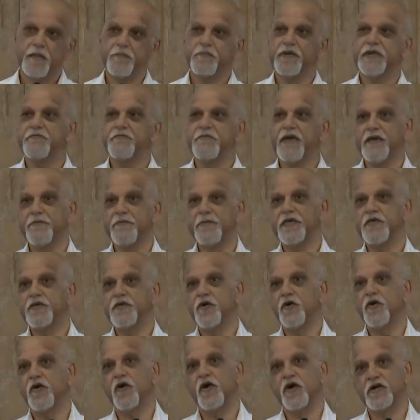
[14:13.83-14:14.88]
But maybe
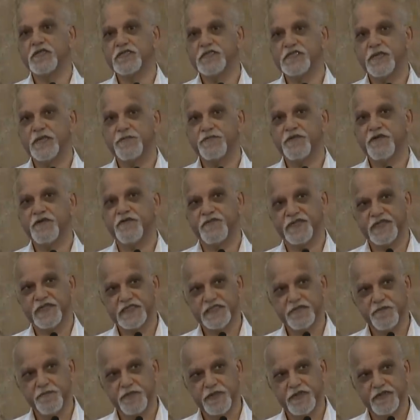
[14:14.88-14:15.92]
your concept of
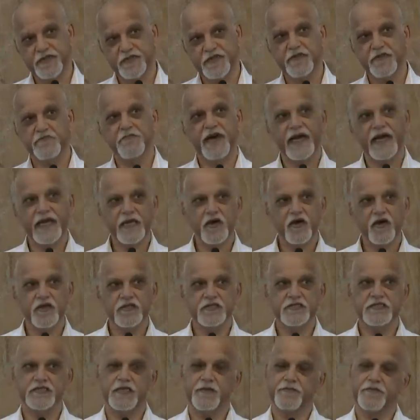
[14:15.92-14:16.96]
discipline and my
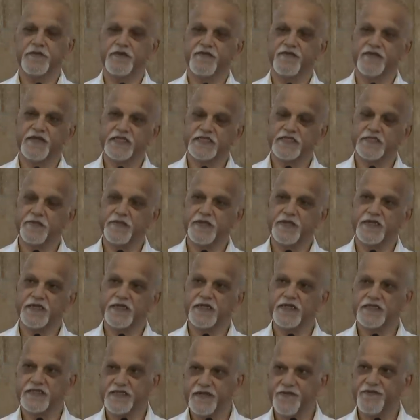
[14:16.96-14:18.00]
concept of
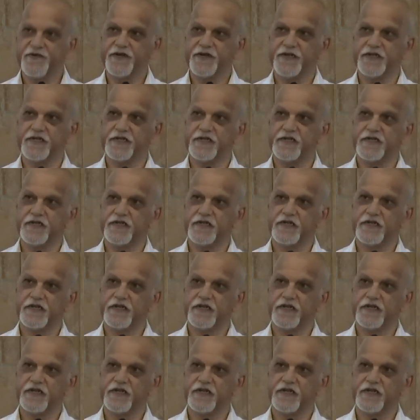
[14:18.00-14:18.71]
discipline is different.